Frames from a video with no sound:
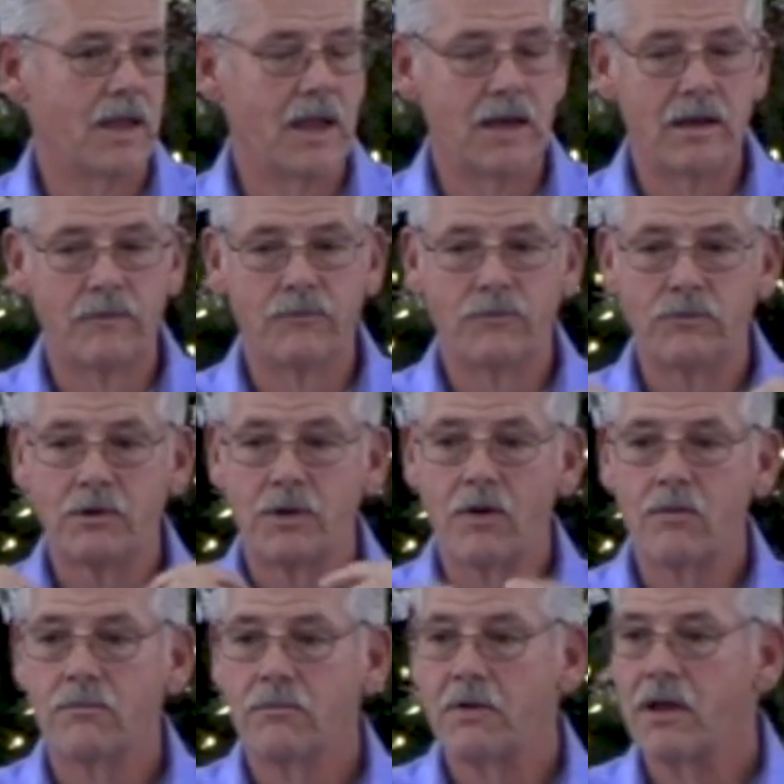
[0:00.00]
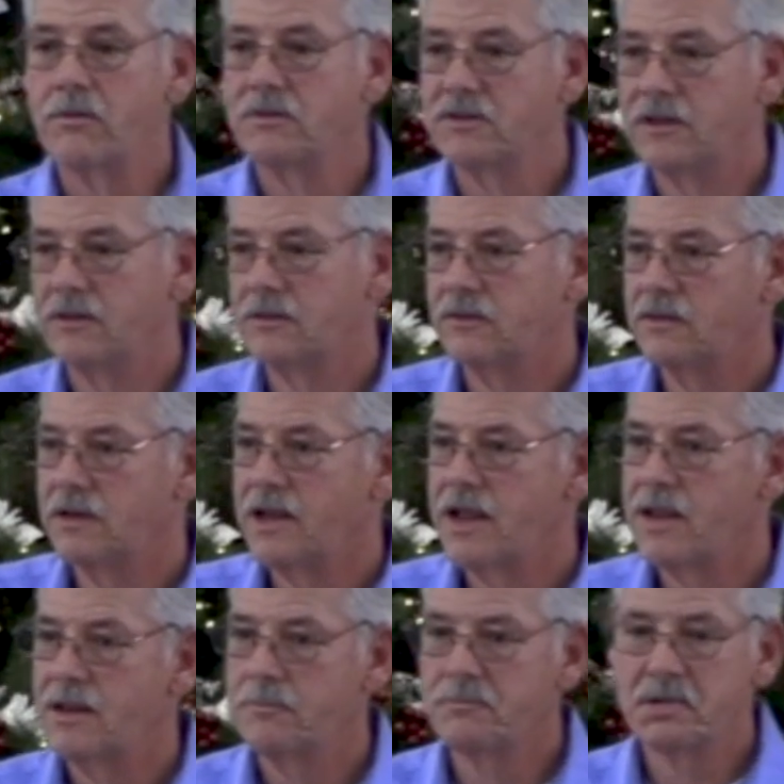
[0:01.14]
And if you don't know Jesus
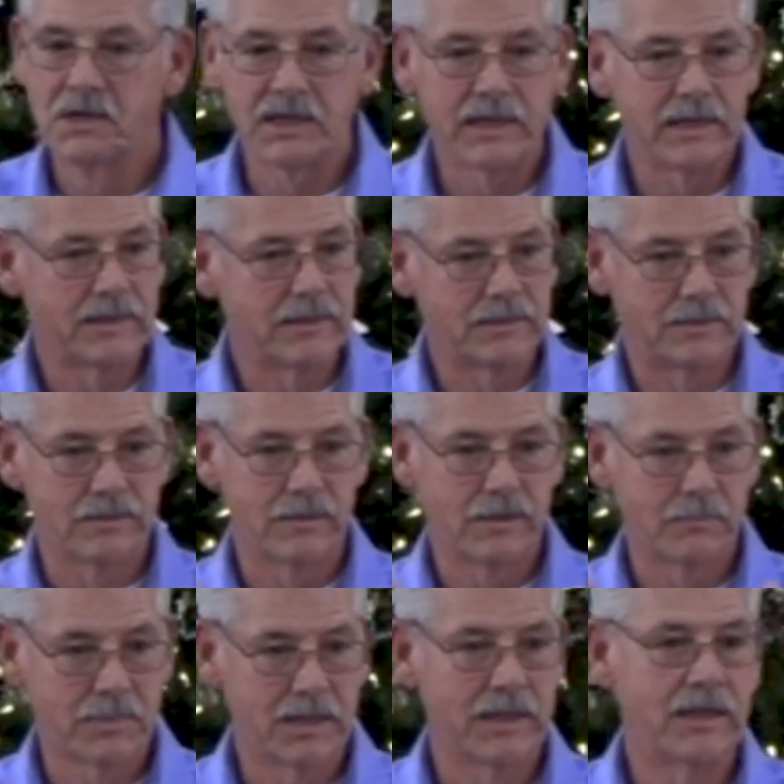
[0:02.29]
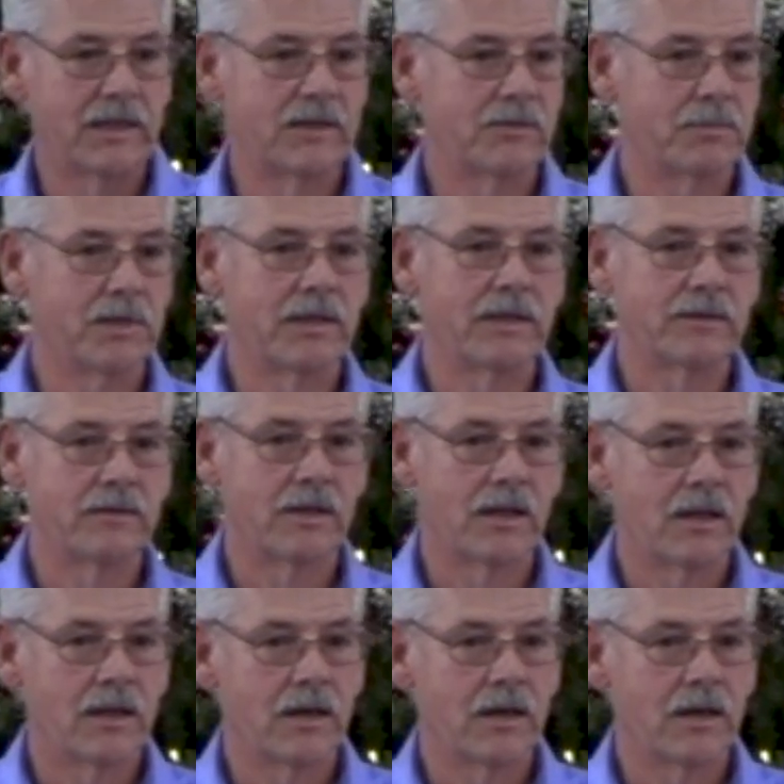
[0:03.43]
today, please, please, please